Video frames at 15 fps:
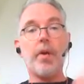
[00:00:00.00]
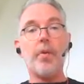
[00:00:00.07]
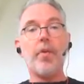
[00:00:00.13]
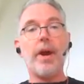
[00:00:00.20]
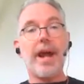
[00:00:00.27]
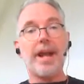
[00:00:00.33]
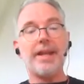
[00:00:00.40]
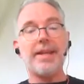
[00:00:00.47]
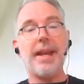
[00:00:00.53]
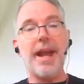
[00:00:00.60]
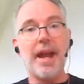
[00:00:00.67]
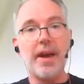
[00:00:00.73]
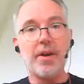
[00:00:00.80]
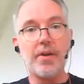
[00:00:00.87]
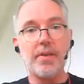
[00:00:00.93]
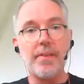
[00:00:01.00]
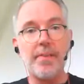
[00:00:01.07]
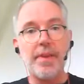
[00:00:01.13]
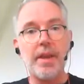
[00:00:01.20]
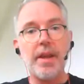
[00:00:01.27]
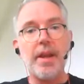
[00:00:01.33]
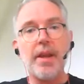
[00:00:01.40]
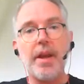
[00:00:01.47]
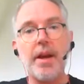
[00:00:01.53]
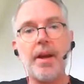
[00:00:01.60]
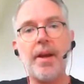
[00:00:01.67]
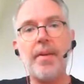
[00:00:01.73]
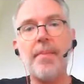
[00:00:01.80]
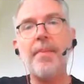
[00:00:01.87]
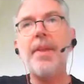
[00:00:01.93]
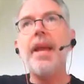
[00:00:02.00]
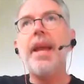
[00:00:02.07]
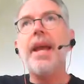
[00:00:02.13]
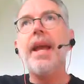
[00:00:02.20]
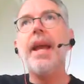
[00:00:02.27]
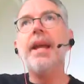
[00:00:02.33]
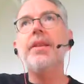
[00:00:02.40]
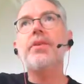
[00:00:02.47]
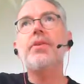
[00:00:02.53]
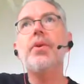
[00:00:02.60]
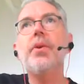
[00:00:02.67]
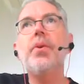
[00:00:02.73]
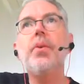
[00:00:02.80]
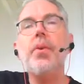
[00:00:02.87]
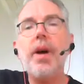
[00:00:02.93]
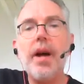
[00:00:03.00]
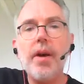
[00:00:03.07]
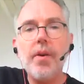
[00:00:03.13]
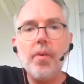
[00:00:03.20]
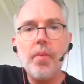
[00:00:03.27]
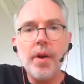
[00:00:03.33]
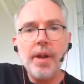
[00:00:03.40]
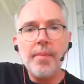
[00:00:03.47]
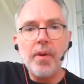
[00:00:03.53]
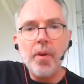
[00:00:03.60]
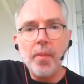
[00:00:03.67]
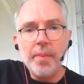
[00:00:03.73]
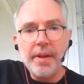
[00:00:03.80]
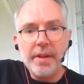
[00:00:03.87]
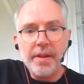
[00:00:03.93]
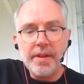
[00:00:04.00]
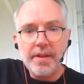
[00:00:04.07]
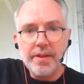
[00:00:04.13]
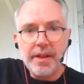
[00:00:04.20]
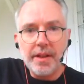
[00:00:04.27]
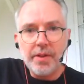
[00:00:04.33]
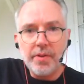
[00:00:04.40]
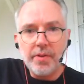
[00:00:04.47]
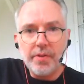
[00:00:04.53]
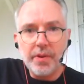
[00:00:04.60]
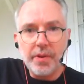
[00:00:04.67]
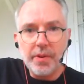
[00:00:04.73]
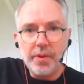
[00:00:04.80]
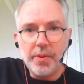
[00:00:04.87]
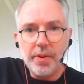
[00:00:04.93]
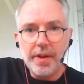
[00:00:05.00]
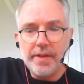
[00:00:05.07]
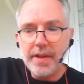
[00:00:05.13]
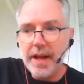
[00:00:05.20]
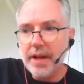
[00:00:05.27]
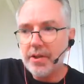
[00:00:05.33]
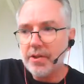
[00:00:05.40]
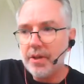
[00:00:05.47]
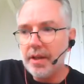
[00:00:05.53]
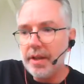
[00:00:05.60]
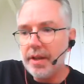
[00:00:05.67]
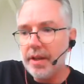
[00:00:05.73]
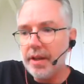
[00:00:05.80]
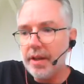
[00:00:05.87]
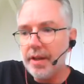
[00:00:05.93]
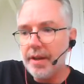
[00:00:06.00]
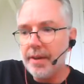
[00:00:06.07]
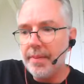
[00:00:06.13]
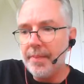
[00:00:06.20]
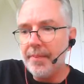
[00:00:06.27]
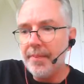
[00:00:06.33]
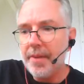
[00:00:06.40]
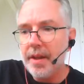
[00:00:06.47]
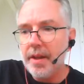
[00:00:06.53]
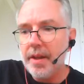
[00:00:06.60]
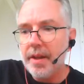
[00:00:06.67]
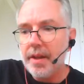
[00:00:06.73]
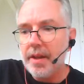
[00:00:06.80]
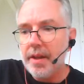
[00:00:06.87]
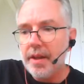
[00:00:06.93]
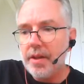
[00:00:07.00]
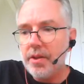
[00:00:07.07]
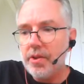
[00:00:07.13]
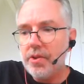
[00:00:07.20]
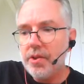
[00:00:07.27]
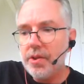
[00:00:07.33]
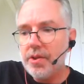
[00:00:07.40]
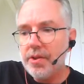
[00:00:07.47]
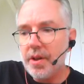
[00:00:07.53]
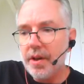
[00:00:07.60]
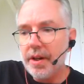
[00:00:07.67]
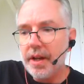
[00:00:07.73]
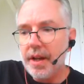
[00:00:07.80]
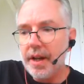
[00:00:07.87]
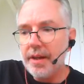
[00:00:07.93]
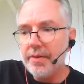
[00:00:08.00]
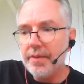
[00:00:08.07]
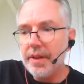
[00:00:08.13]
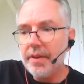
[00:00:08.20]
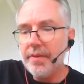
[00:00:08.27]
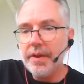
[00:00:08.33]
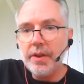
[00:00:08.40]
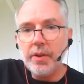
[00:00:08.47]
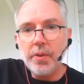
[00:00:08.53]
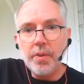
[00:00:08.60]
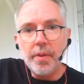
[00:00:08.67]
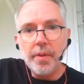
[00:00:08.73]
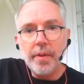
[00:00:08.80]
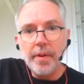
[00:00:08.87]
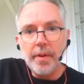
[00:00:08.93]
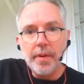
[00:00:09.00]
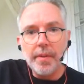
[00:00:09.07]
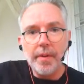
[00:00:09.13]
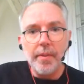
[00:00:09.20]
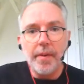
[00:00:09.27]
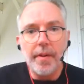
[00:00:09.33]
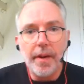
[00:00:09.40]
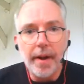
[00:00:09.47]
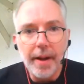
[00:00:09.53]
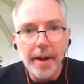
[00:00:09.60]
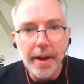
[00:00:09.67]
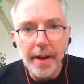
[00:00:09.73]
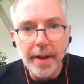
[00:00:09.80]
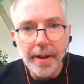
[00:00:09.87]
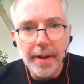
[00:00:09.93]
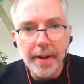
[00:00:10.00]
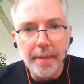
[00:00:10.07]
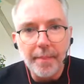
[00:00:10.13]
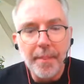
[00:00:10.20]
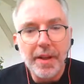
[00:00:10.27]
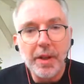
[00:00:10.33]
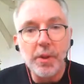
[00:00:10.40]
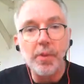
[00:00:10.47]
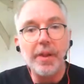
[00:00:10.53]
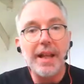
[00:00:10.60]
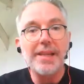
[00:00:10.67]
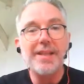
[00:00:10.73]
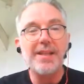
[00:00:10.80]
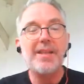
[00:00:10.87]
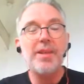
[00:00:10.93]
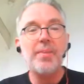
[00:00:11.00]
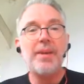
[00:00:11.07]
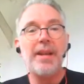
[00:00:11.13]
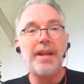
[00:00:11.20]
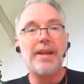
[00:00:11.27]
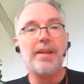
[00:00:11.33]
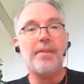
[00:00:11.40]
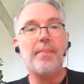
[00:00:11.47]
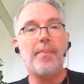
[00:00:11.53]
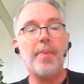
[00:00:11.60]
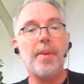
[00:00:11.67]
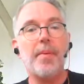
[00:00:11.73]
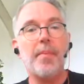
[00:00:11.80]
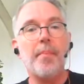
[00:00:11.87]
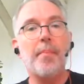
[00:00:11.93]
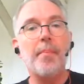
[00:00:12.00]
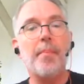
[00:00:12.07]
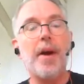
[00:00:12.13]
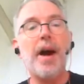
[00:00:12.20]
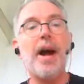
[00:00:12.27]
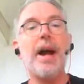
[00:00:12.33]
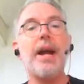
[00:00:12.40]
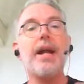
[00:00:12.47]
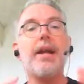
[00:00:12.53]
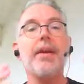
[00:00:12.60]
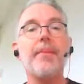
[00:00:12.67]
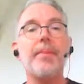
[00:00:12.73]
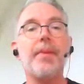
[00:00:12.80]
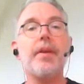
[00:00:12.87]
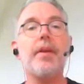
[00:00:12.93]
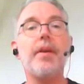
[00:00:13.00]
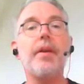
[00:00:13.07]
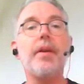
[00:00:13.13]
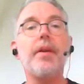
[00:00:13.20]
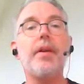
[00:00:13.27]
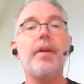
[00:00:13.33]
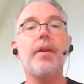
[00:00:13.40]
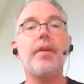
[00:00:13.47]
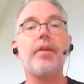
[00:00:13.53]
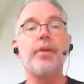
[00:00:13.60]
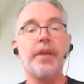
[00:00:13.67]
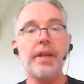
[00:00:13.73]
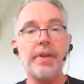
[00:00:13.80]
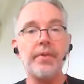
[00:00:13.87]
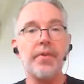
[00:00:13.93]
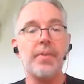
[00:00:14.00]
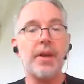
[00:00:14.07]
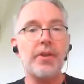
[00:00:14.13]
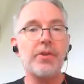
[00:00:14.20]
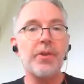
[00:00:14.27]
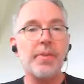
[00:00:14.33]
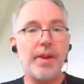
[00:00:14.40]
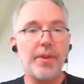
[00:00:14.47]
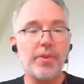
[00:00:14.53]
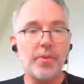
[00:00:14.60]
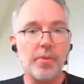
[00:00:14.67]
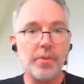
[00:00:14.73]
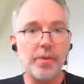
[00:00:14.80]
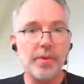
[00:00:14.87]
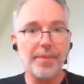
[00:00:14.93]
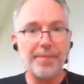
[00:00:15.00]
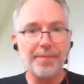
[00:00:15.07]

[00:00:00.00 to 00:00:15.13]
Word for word: we're at now um, and so, uh, what I'm hoping that this can do for you is actually um, just start kind of giving you, uh, uh, making you less intimidated by learning information about the world,